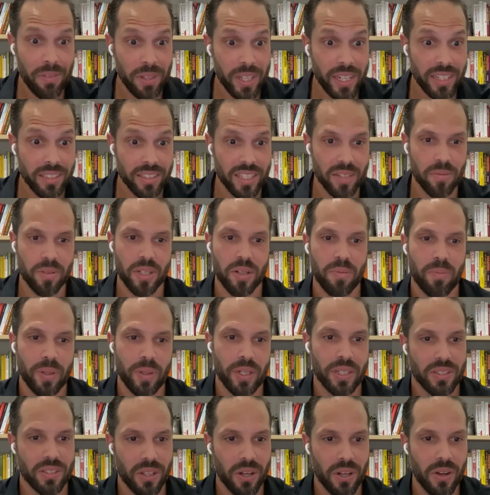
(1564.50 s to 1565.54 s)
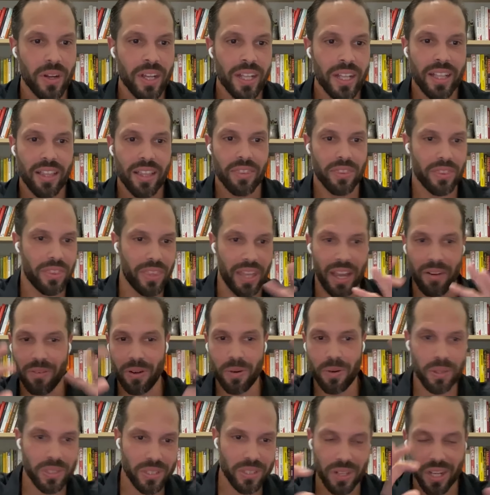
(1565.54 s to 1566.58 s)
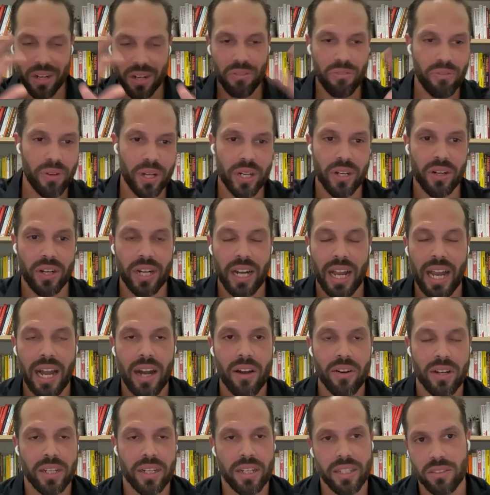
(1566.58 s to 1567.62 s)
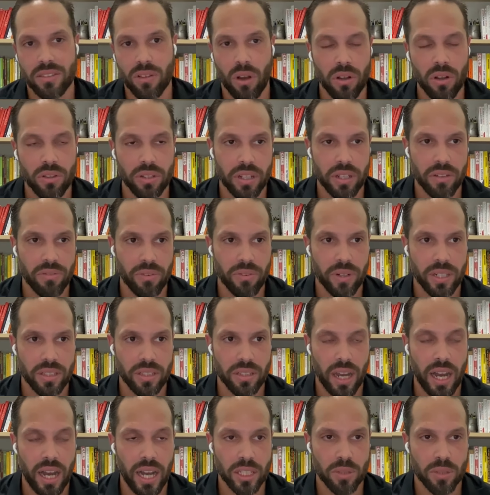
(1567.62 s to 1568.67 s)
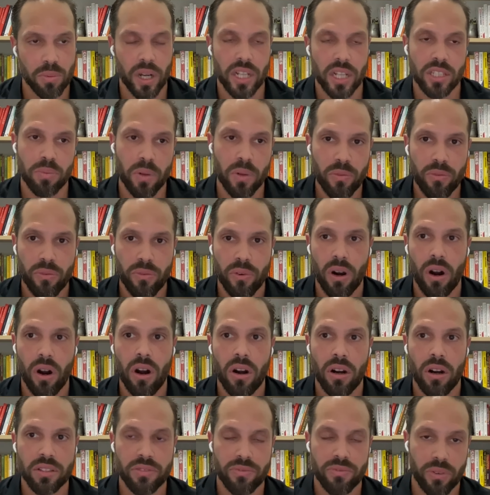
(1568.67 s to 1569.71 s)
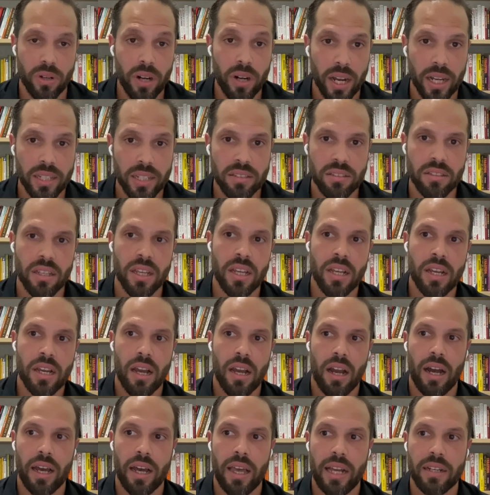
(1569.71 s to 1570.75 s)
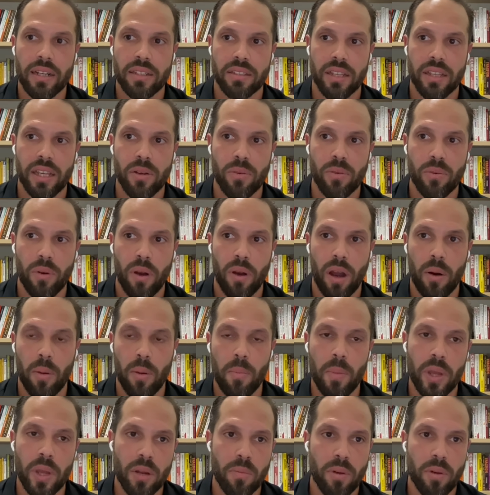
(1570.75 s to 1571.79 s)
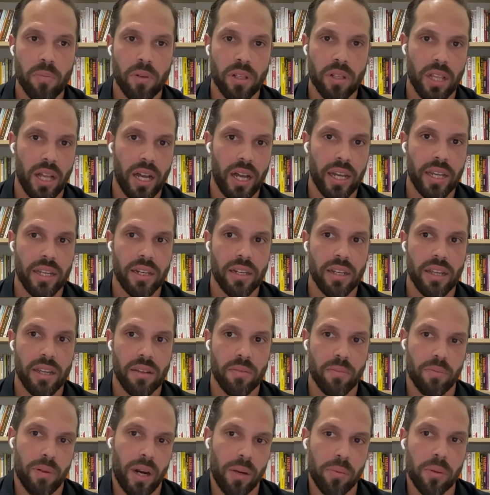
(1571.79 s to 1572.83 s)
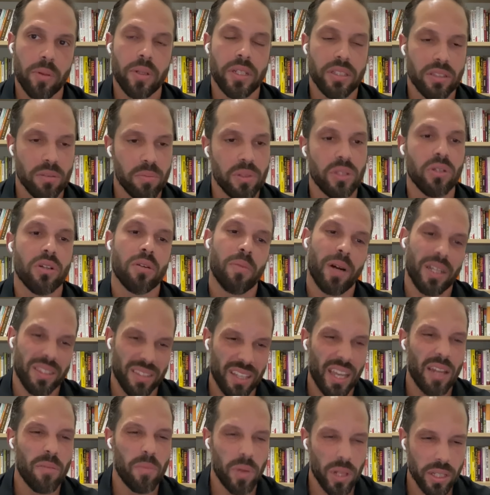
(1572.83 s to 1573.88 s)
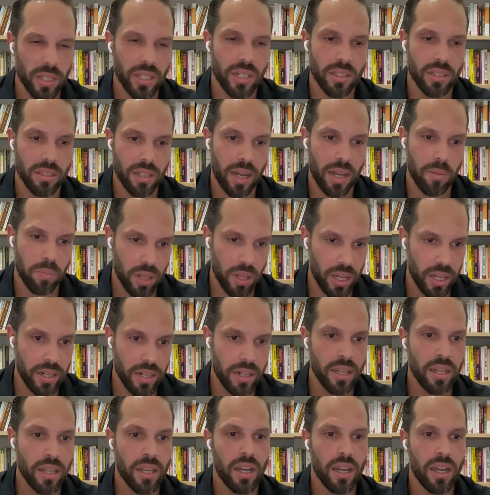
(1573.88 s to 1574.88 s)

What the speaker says: a landscape company. So everyone's trying to figure it out, and it's all different. It's a hodgepodge. But for us, I'd say our minimum client probably needs to be doing about 10 million in top line,